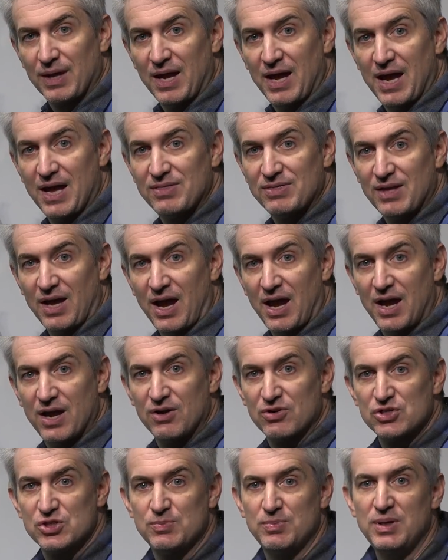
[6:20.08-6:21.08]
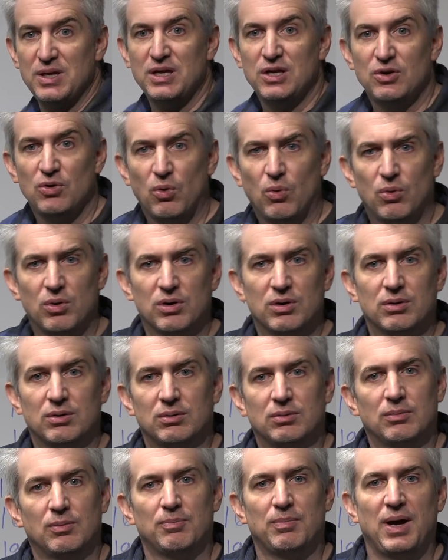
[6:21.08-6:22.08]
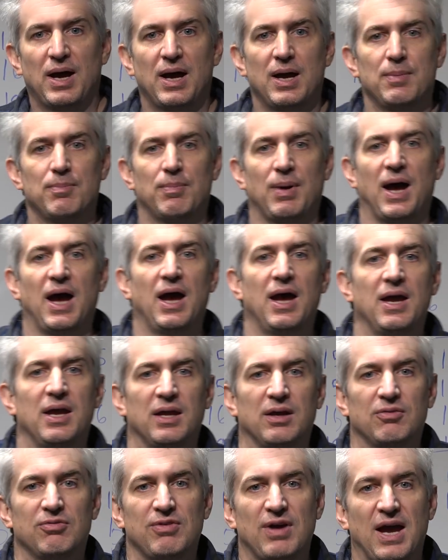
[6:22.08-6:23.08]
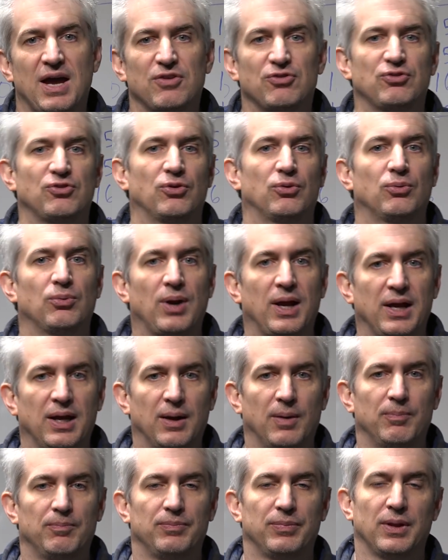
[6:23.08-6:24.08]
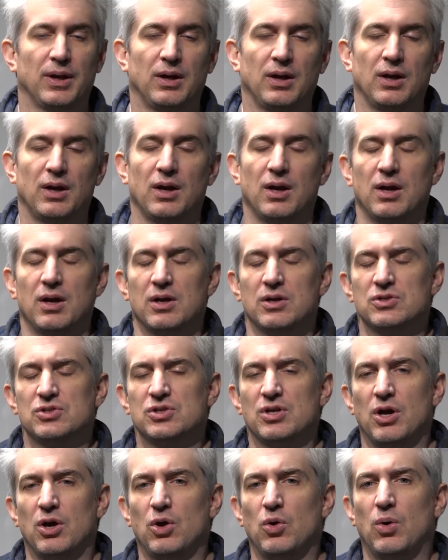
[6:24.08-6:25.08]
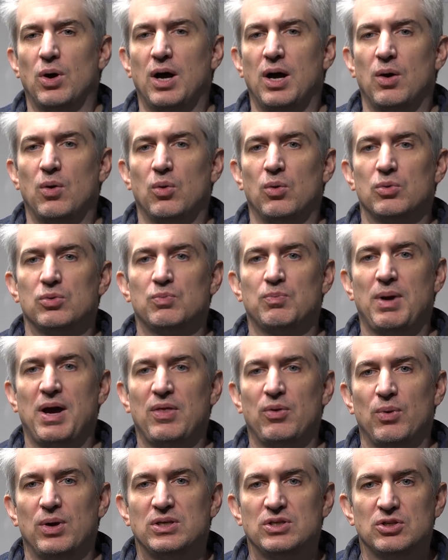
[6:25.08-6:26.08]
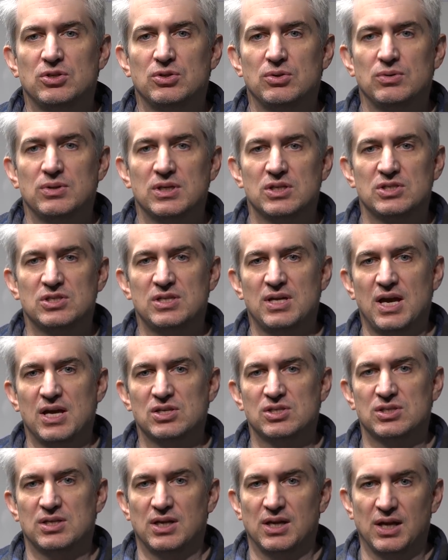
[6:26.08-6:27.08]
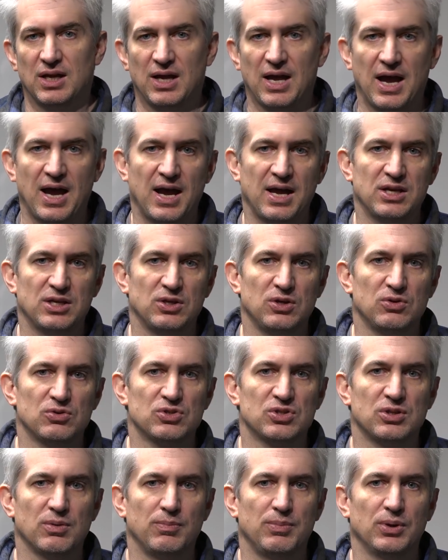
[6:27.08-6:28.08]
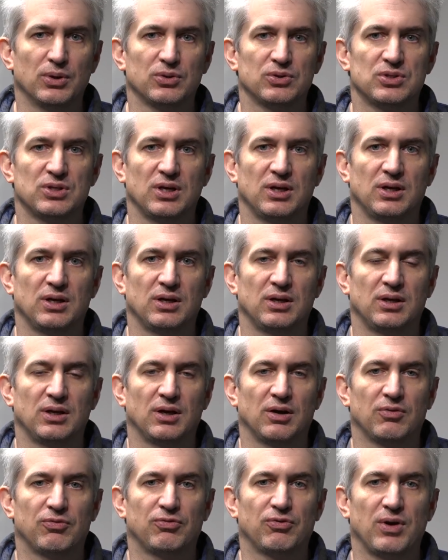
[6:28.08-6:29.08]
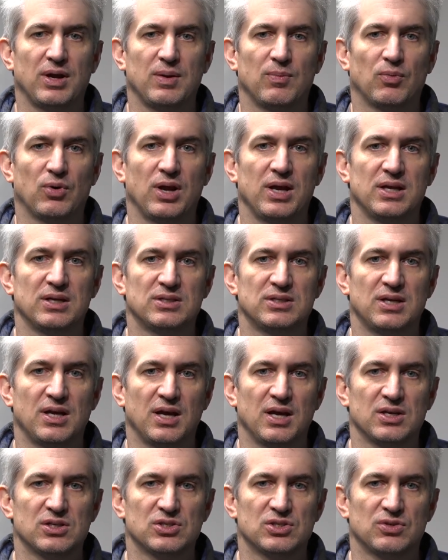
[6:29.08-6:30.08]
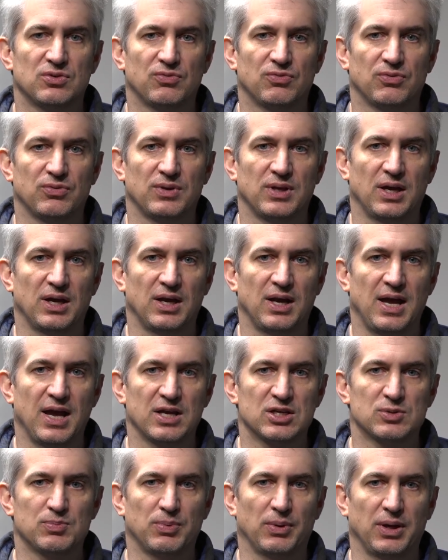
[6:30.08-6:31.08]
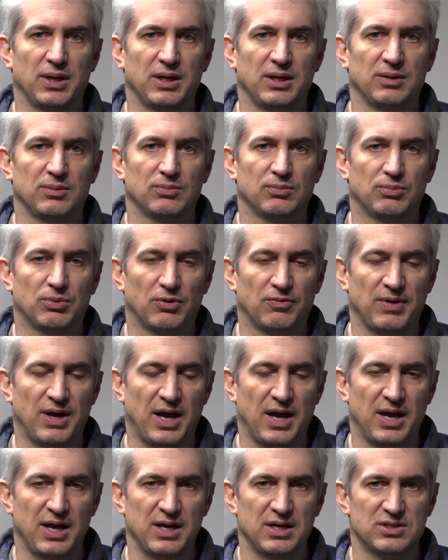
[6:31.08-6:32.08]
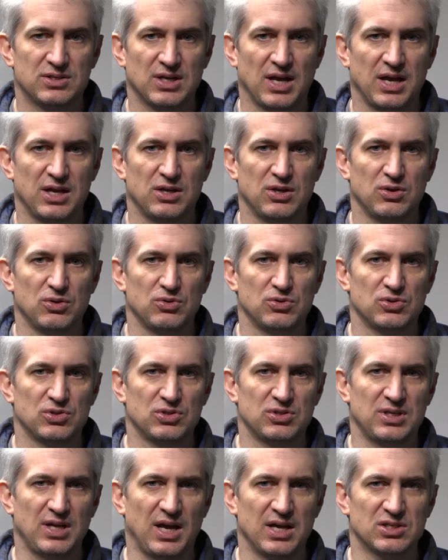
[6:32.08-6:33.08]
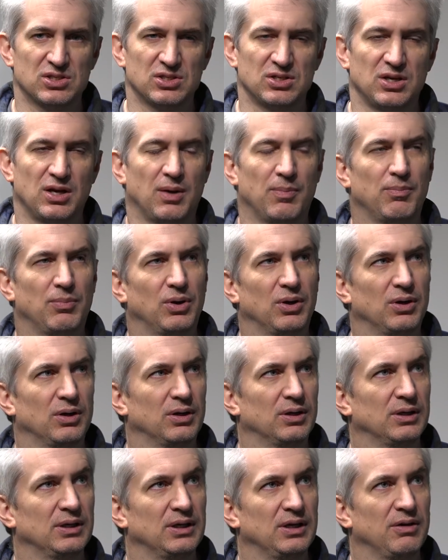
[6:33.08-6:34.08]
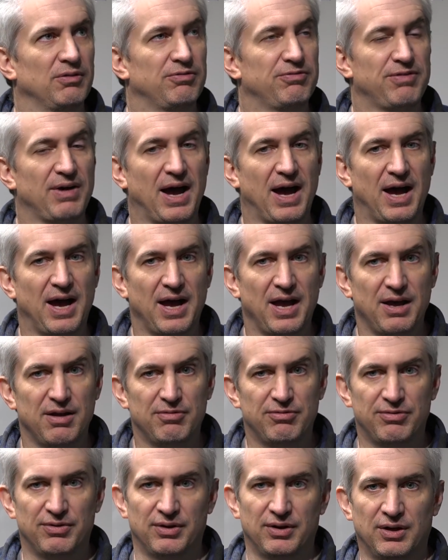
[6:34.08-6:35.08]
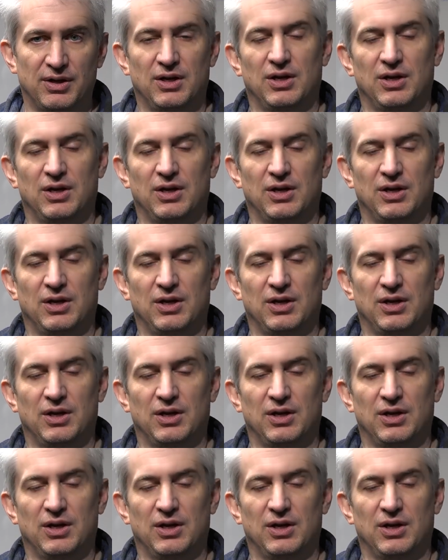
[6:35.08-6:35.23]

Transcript: at the higher speed or by buying faster RAM. So, uh, by the way, to do this testing, I use the built-in frame rate test that X-Plane provides. I use test number 5,